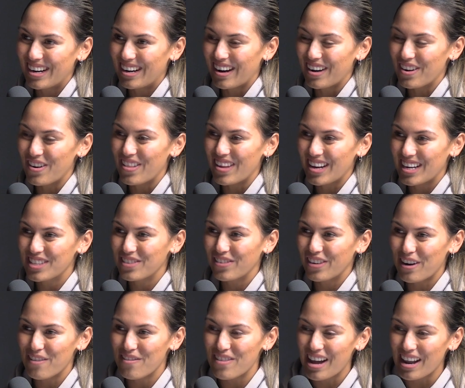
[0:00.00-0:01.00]
And I know that he's
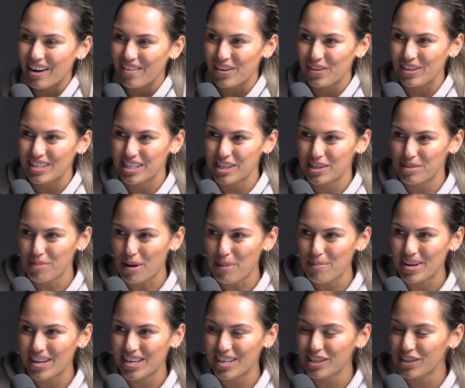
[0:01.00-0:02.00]
very proud of you as his
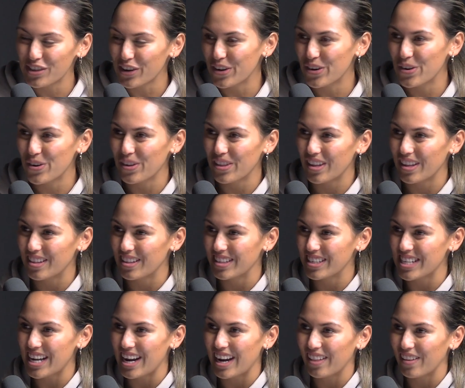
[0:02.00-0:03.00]
mummy. And it's so cool that,
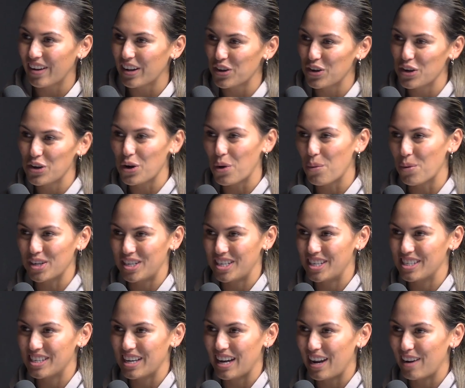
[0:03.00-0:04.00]
say, like, you can go watch
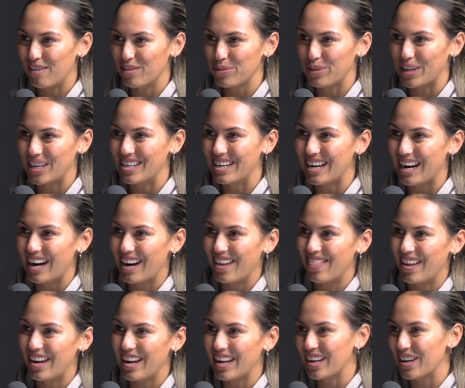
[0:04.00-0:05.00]
his games one day and
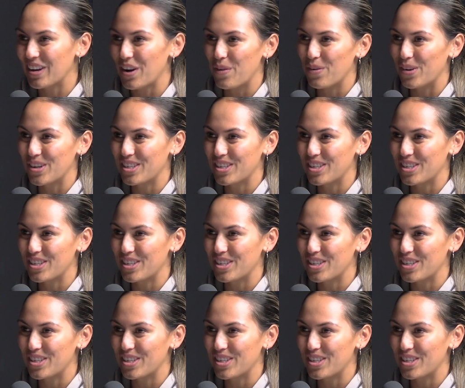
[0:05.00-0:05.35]
then he can go